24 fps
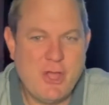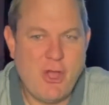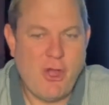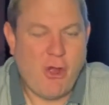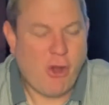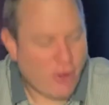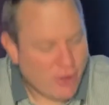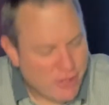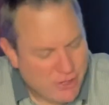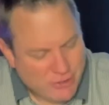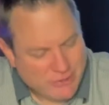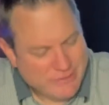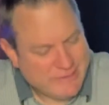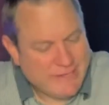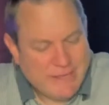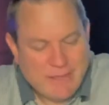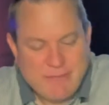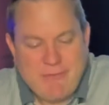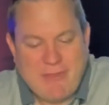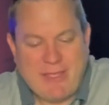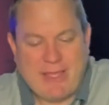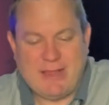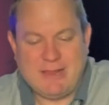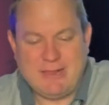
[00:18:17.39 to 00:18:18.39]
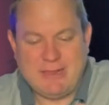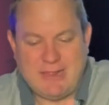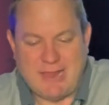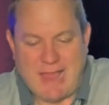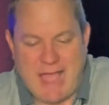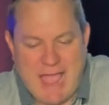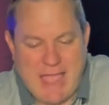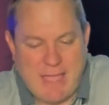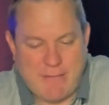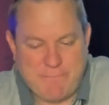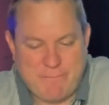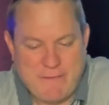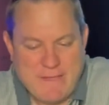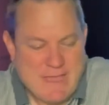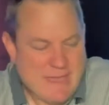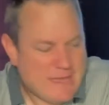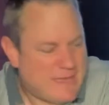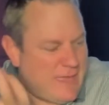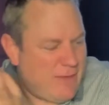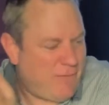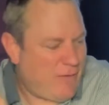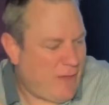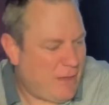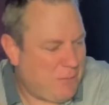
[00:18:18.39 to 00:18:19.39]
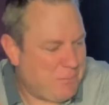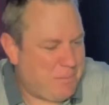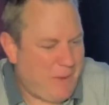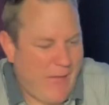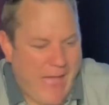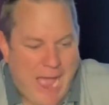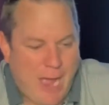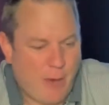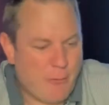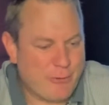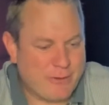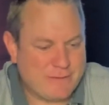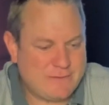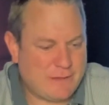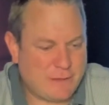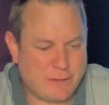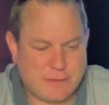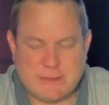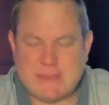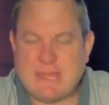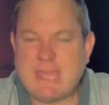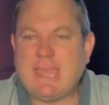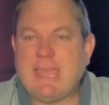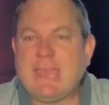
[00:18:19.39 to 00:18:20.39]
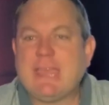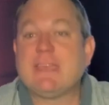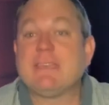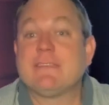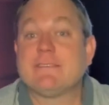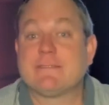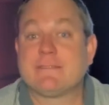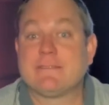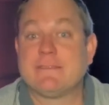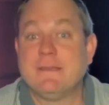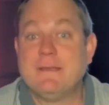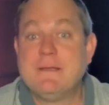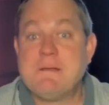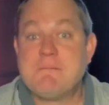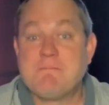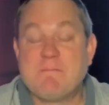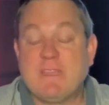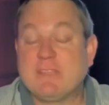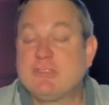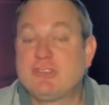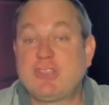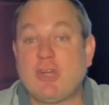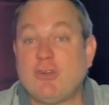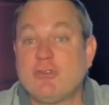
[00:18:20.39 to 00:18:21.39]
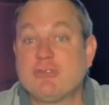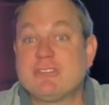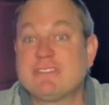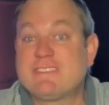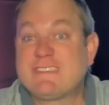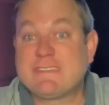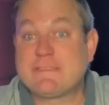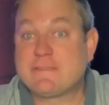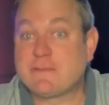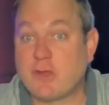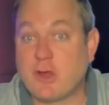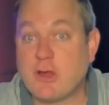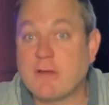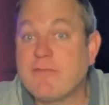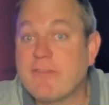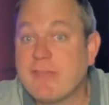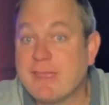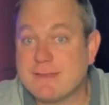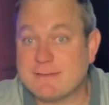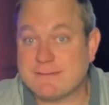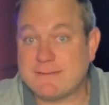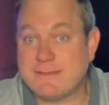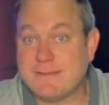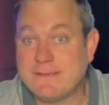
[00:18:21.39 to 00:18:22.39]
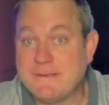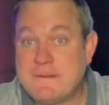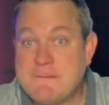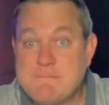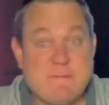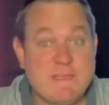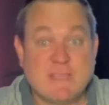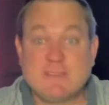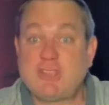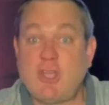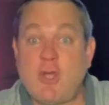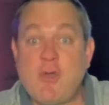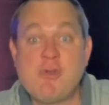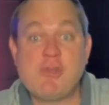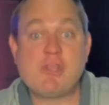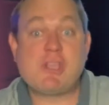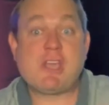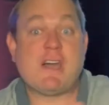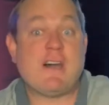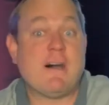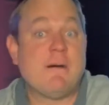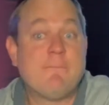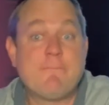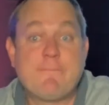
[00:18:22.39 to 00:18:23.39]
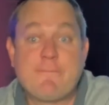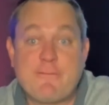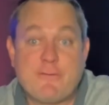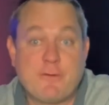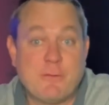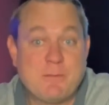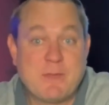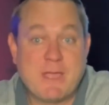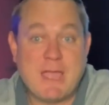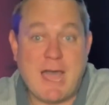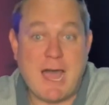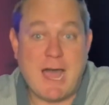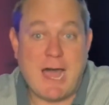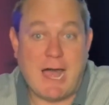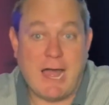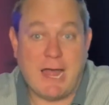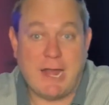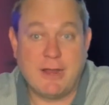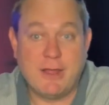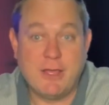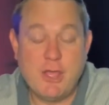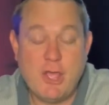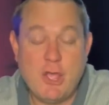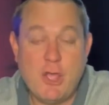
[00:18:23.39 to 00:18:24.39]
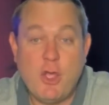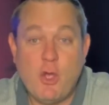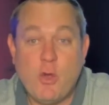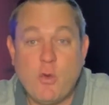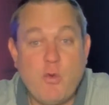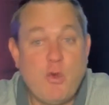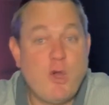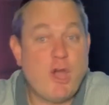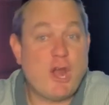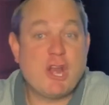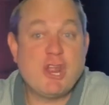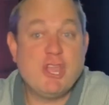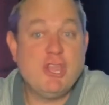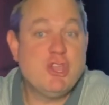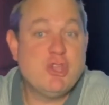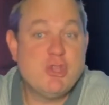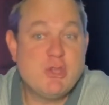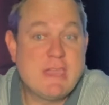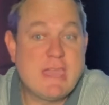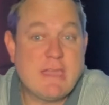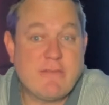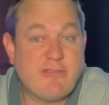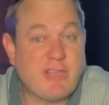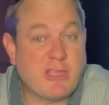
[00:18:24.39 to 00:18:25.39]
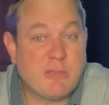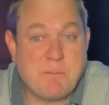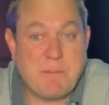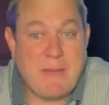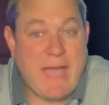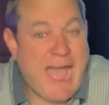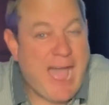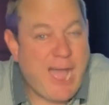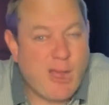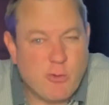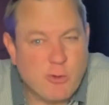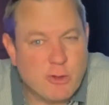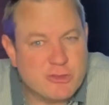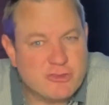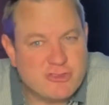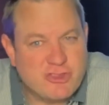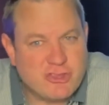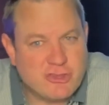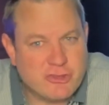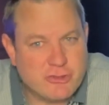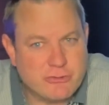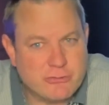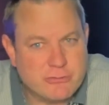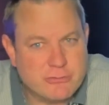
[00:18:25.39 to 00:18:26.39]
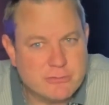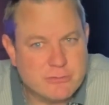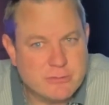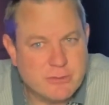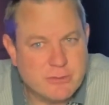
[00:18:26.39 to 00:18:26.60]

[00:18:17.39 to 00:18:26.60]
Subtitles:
Are you living a life giving power to things that don't deserve it, that don't come from God? What are you giving power to?